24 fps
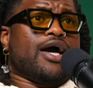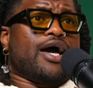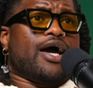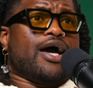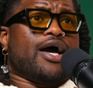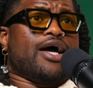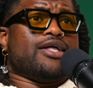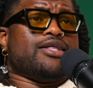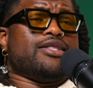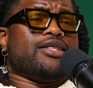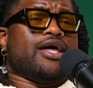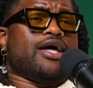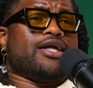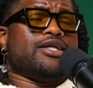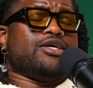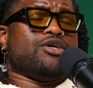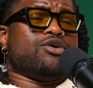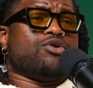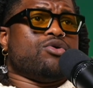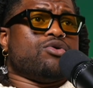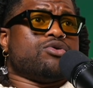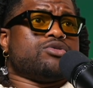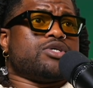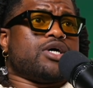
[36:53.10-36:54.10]
And then he
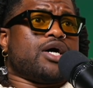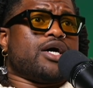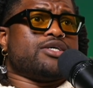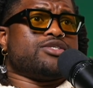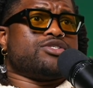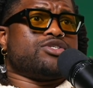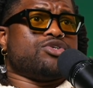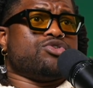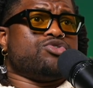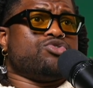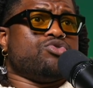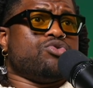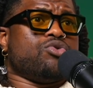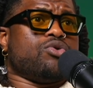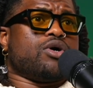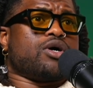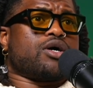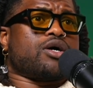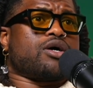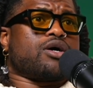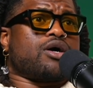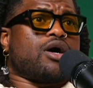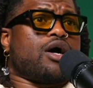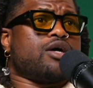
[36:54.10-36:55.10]
goes on to do a
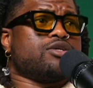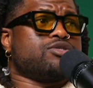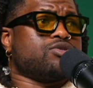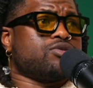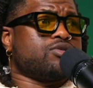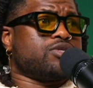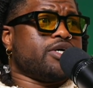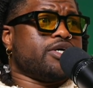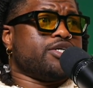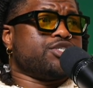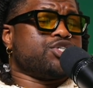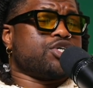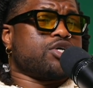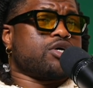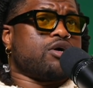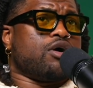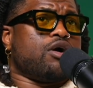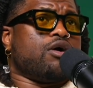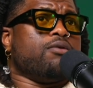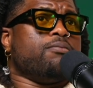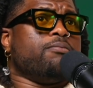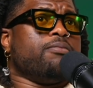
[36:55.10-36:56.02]
consultation call.